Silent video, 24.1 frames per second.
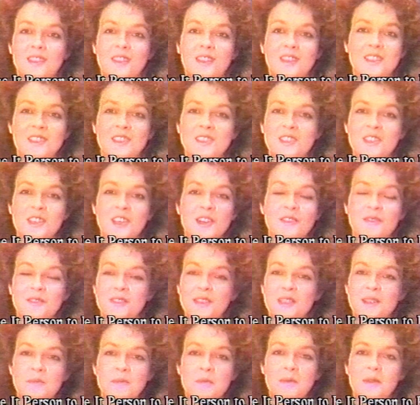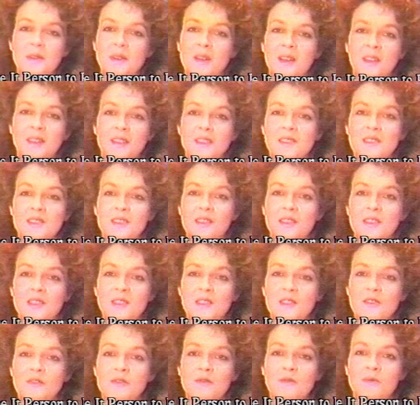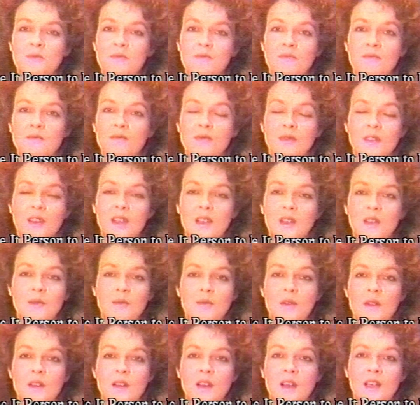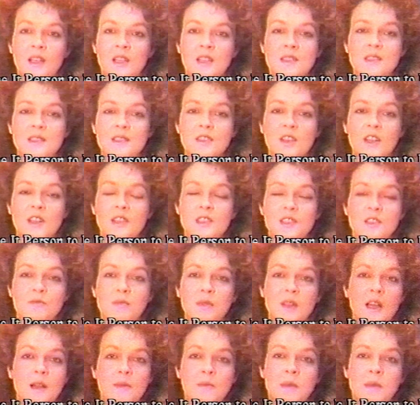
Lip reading: And to cover up any signs of any shades of black